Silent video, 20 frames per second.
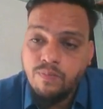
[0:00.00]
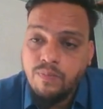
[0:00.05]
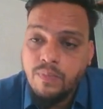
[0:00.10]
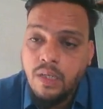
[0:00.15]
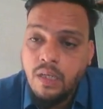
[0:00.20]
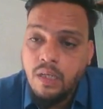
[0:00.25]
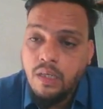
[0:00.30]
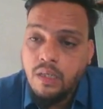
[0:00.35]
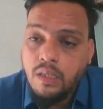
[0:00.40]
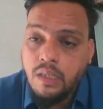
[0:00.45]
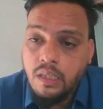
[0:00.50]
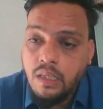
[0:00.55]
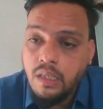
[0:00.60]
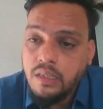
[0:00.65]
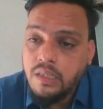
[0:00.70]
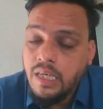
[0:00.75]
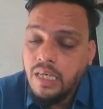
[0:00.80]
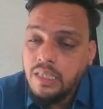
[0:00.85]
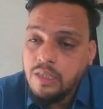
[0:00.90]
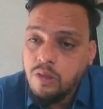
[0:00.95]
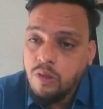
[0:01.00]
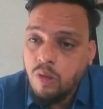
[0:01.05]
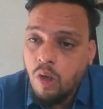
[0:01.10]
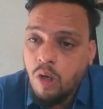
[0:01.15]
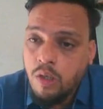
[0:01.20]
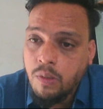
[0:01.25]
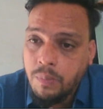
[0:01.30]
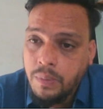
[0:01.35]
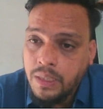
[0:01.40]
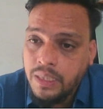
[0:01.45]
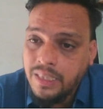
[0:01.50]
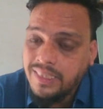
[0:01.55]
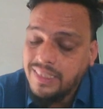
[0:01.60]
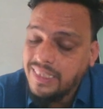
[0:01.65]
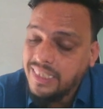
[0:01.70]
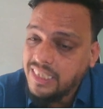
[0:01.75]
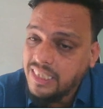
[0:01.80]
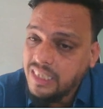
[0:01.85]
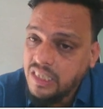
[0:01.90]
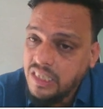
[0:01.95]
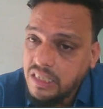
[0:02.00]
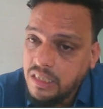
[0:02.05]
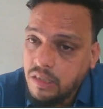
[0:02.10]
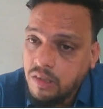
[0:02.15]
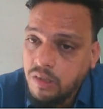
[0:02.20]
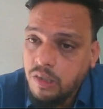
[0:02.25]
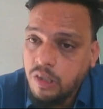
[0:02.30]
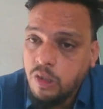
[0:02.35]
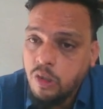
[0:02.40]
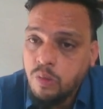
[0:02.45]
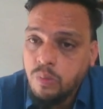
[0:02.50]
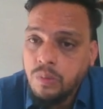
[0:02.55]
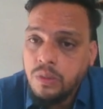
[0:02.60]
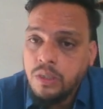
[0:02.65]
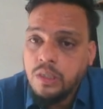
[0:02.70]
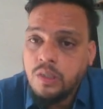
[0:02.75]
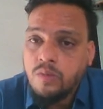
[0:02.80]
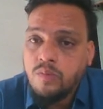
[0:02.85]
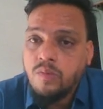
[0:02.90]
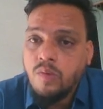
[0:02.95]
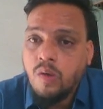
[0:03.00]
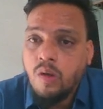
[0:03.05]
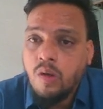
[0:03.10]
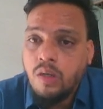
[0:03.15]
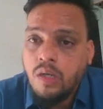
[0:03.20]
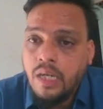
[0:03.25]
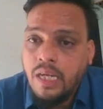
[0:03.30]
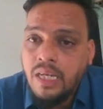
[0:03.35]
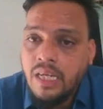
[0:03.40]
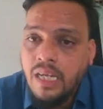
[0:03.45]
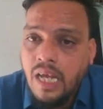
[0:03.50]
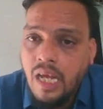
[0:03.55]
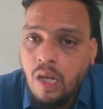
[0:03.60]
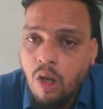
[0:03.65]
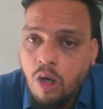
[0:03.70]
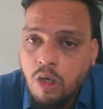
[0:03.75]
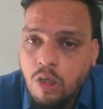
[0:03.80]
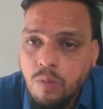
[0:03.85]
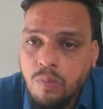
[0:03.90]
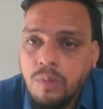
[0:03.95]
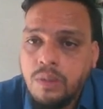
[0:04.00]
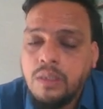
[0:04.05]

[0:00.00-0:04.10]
Neeraj has not paid 1600 rupees for an allotment.